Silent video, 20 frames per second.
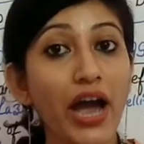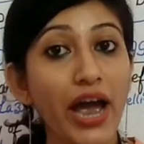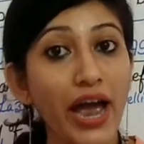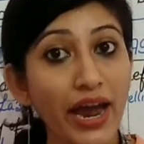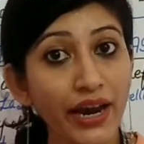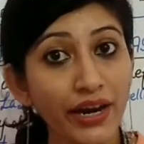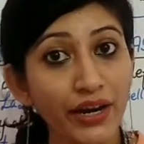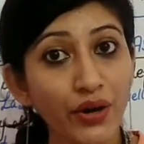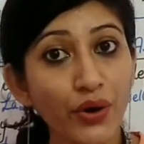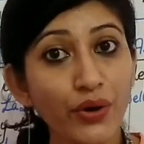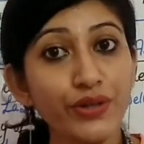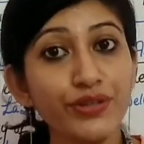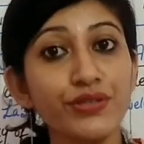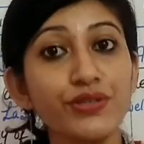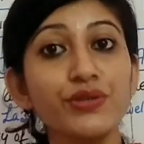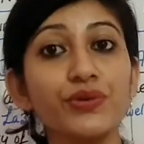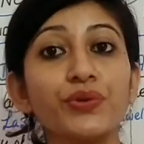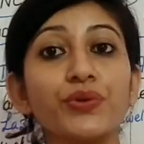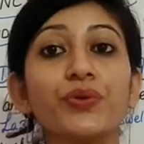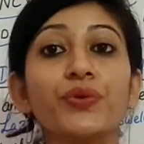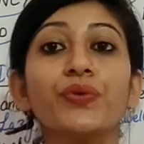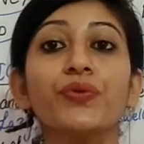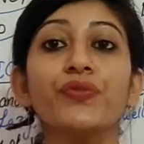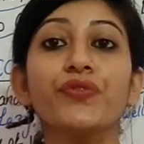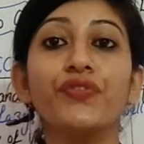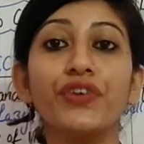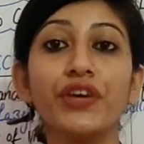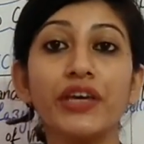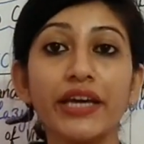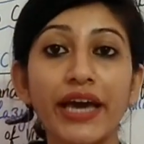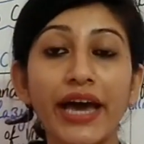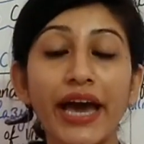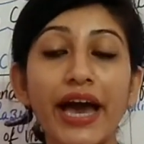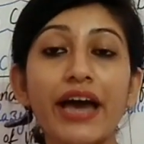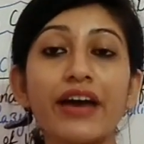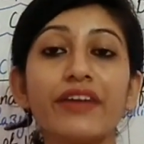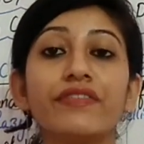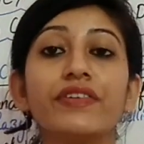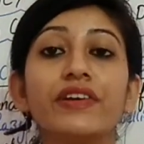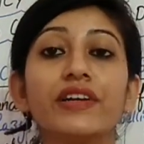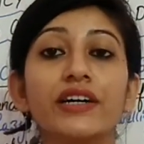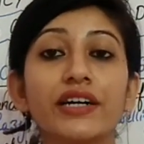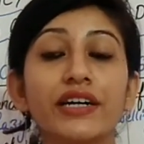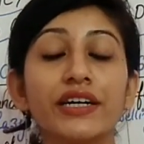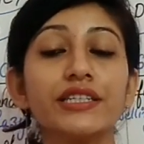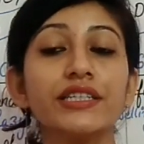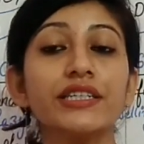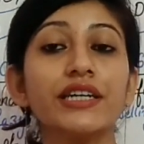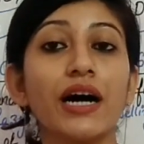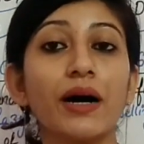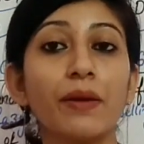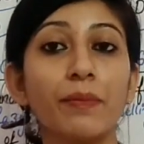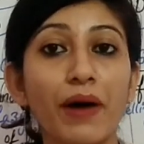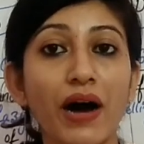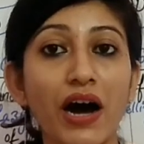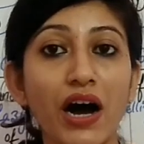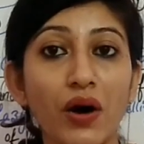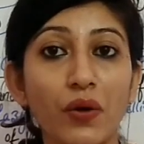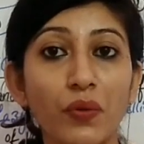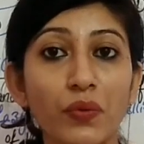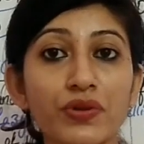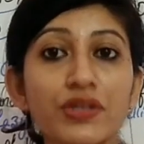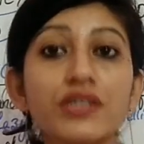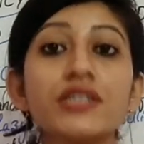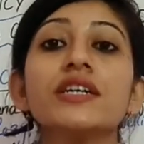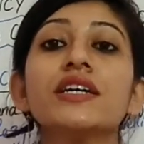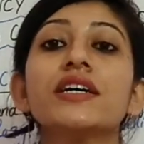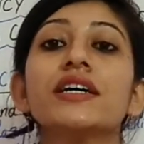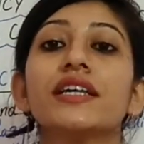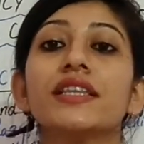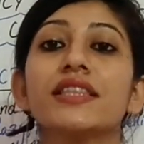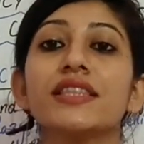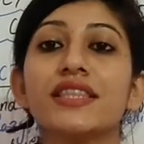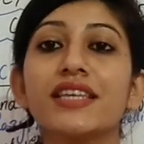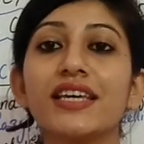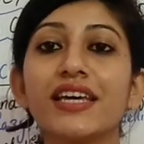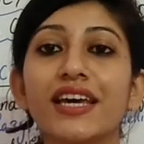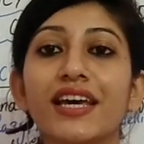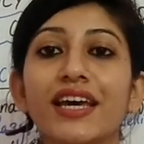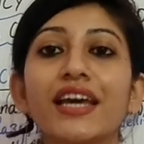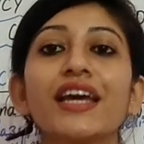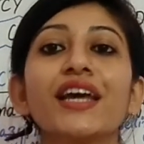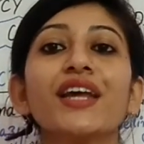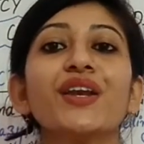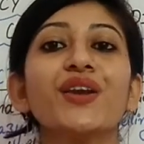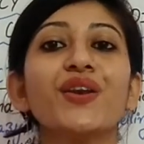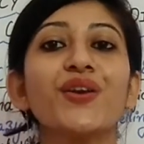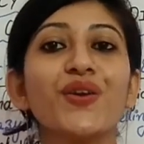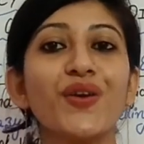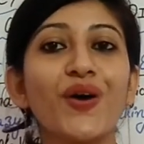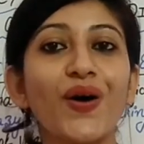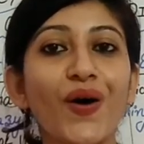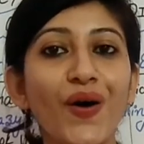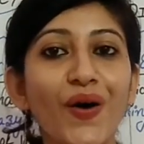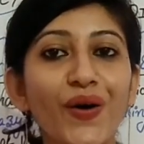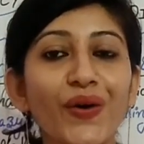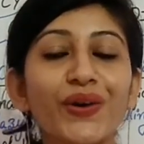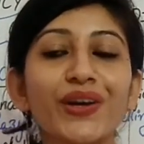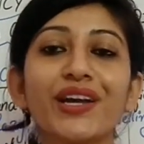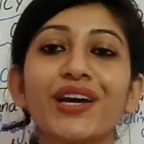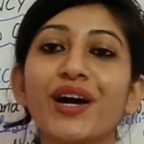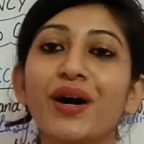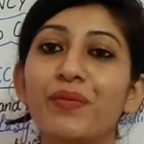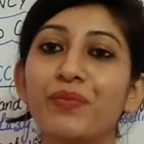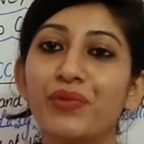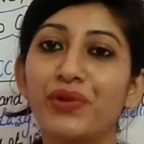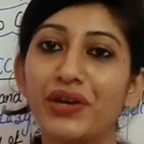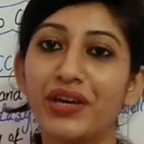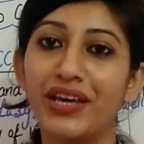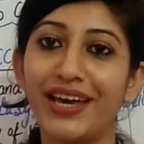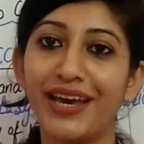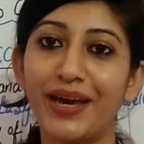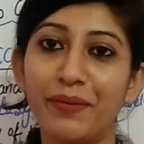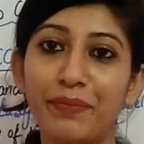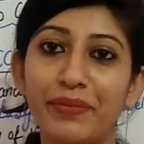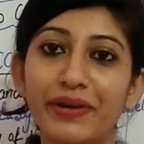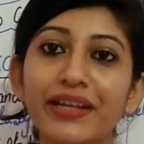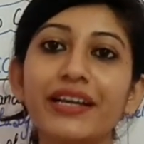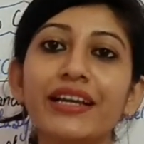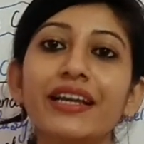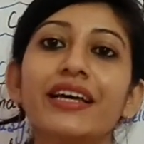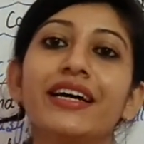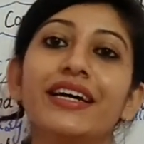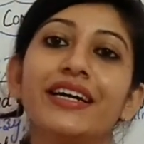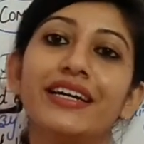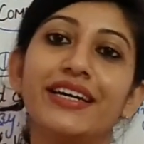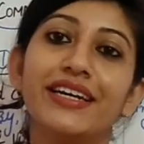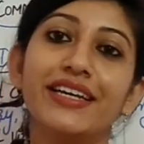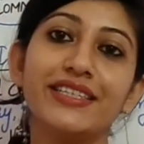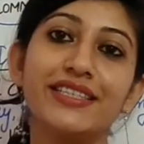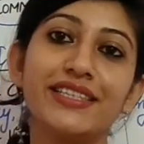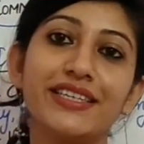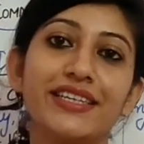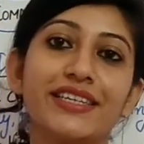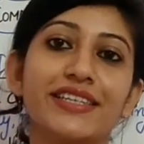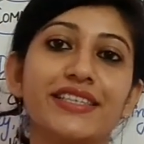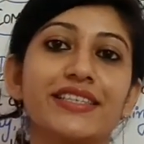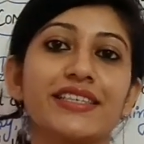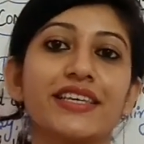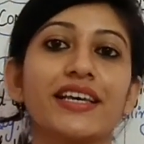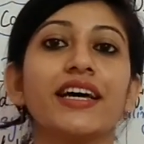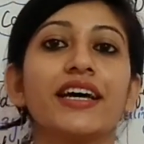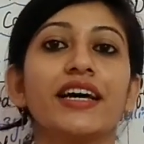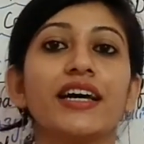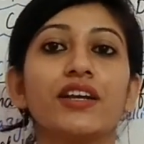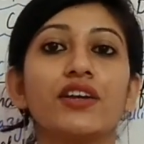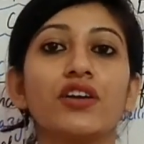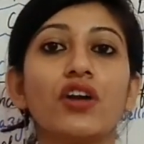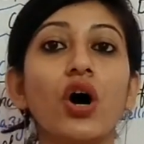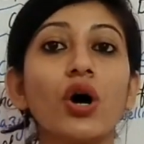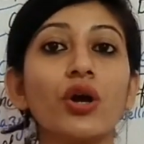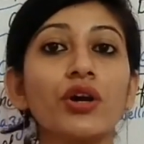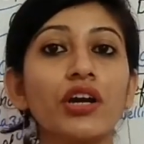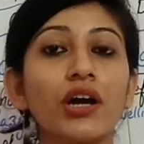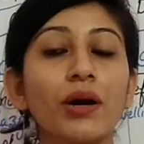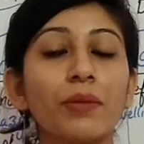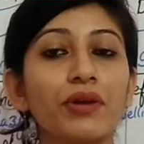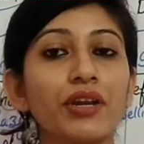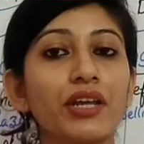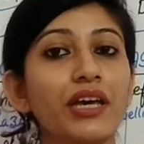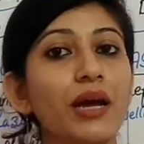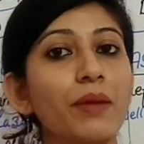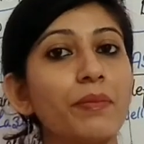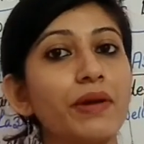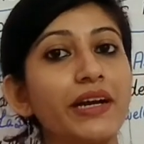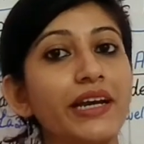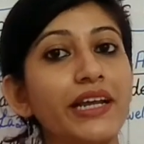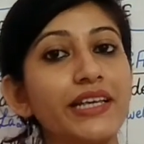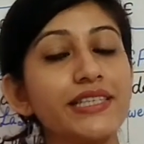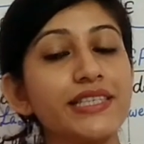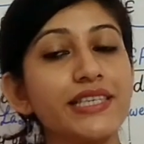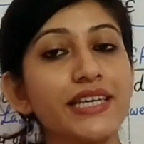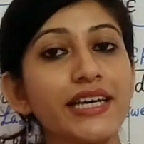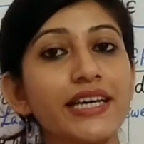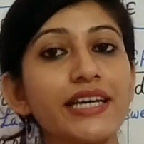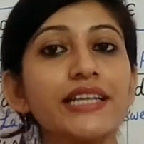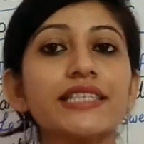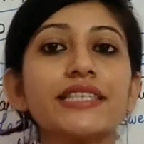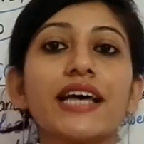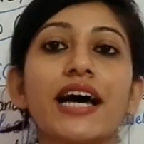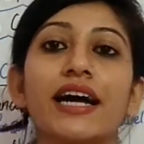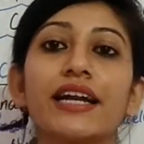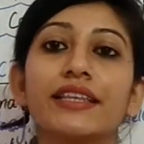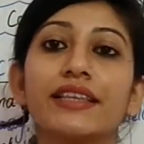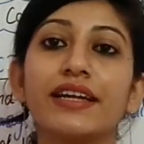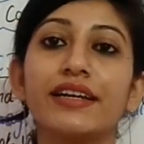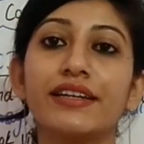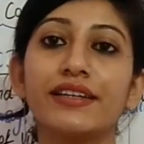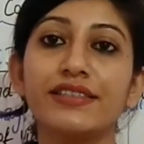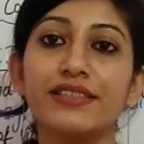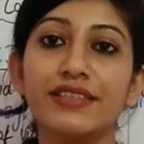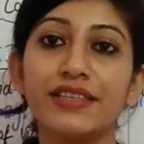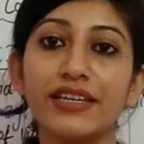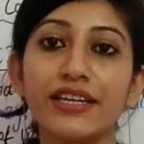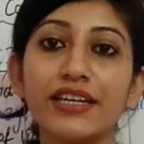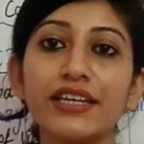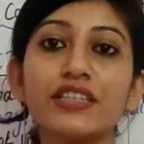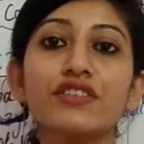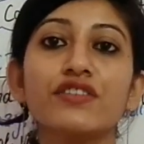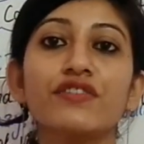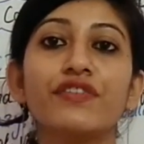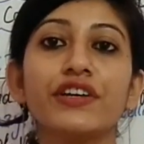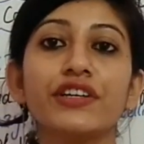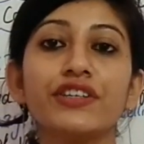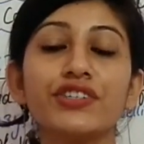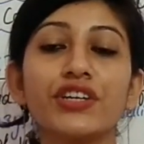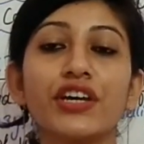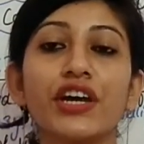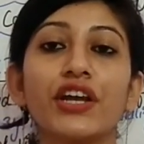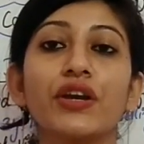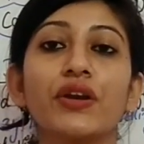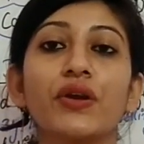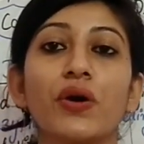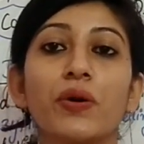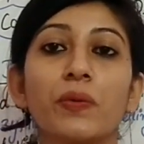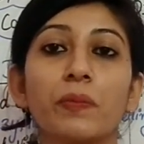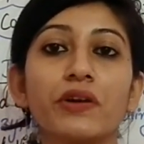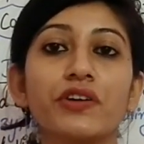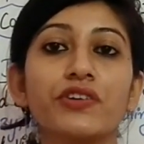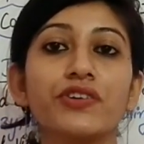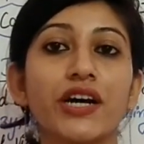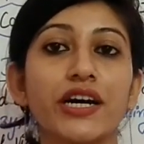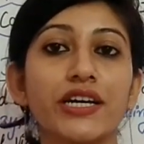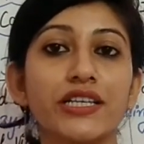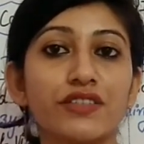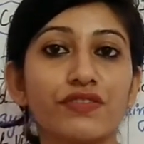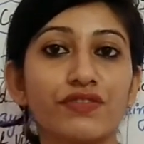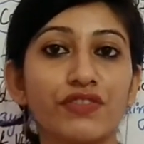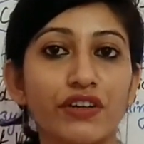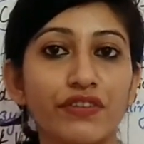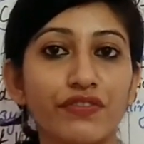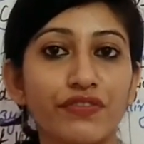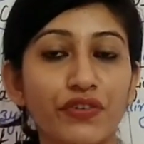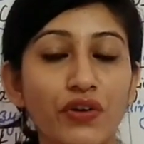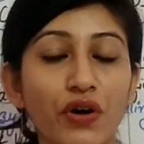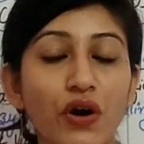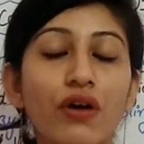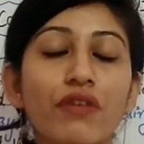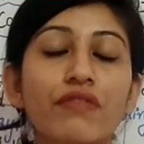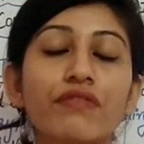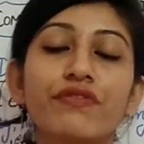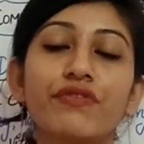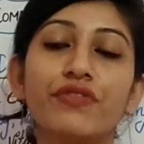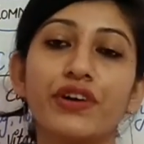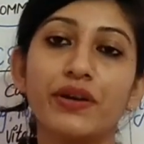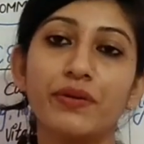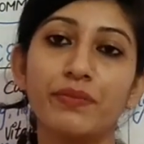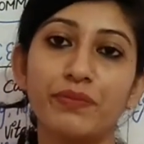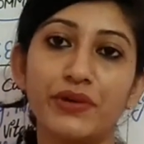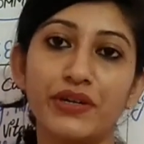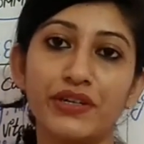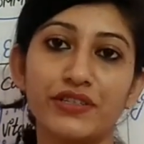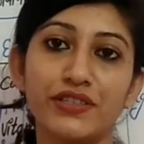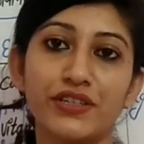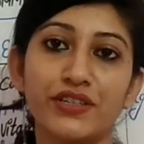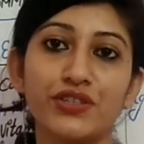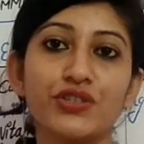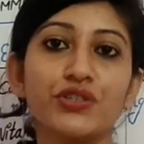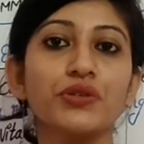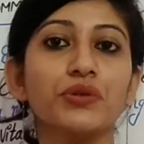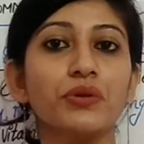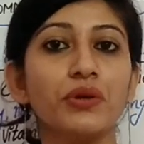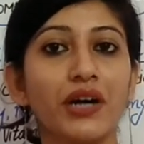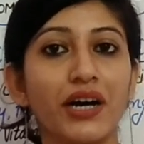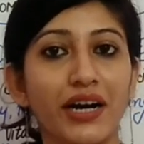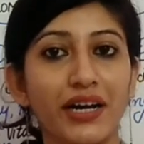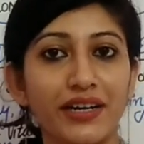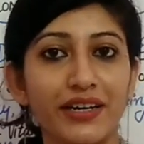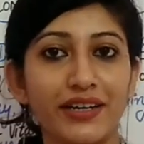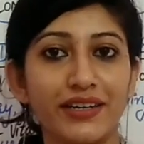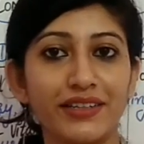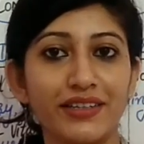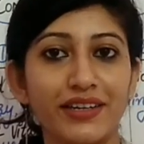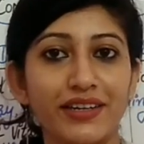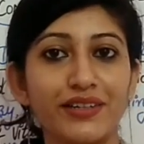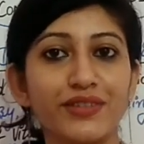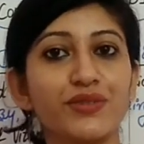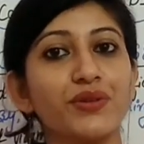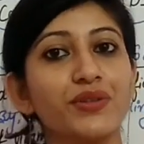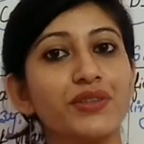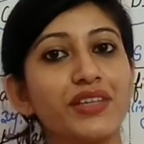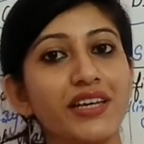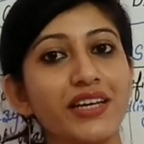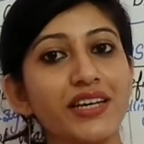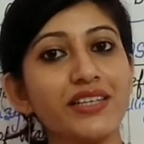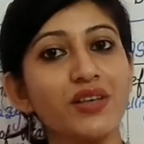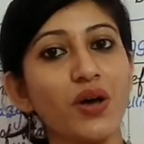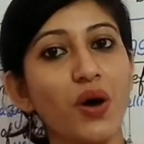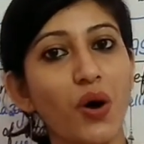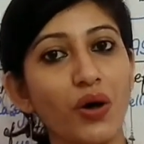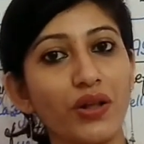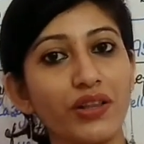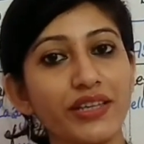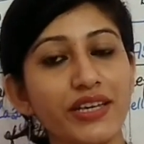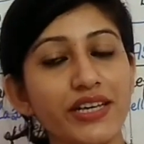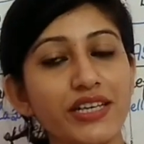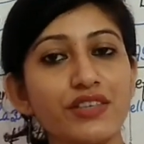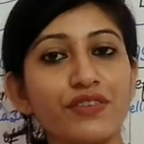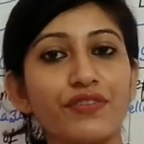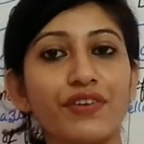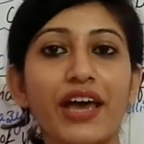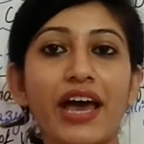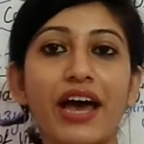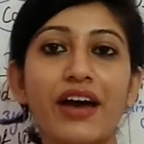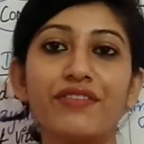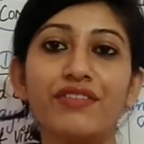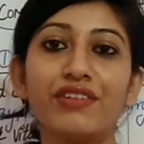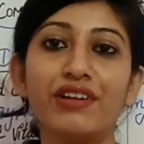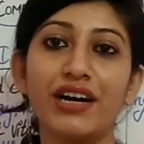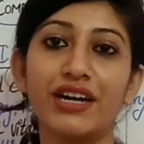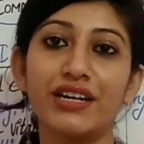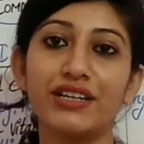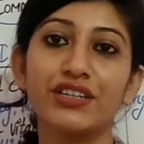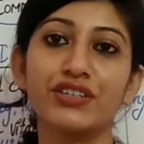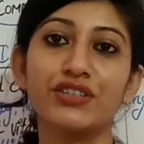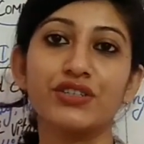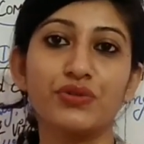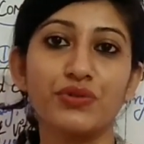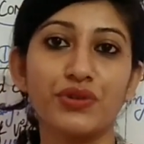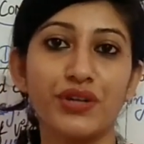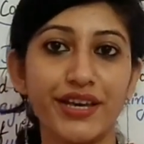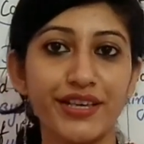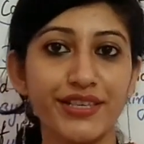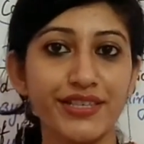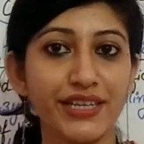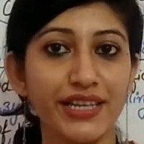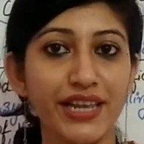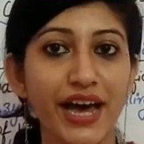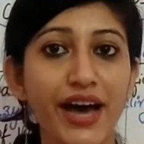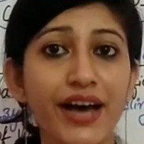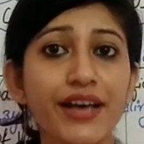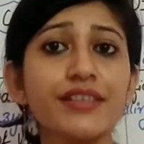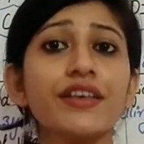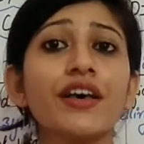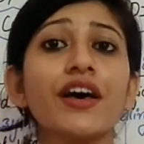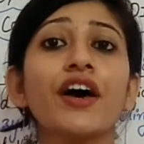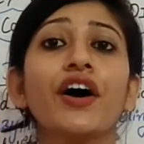And also we have learned about the non-communicable disease. Non-communicable disease are the disease which cannot be transferred from one person to another. So these all things we have learned in today's class.